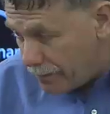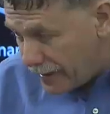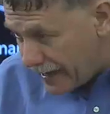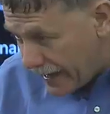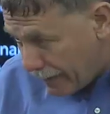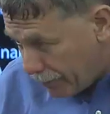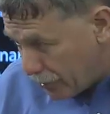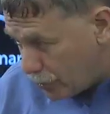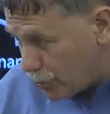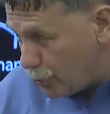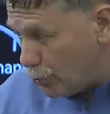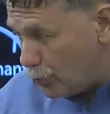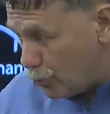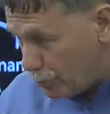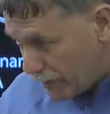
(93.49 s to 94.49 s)
be able
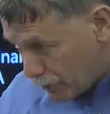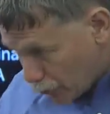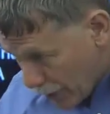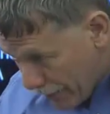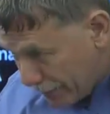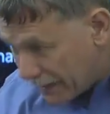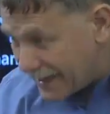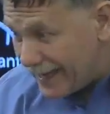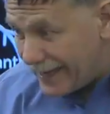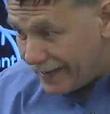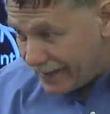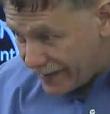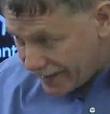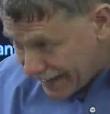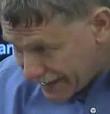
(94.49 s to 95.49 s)
to be
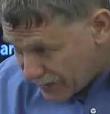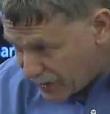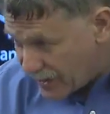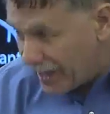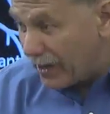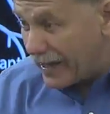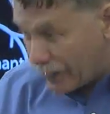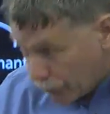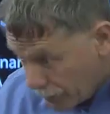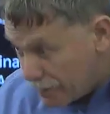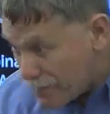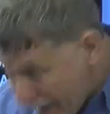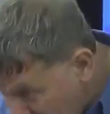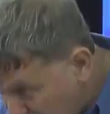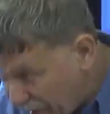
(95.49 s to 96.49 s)
replicated in that cell, and it would be
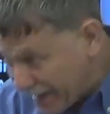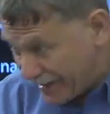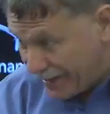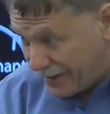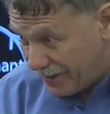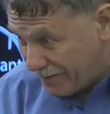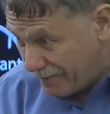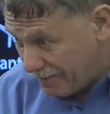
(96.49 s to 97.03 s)
methylated.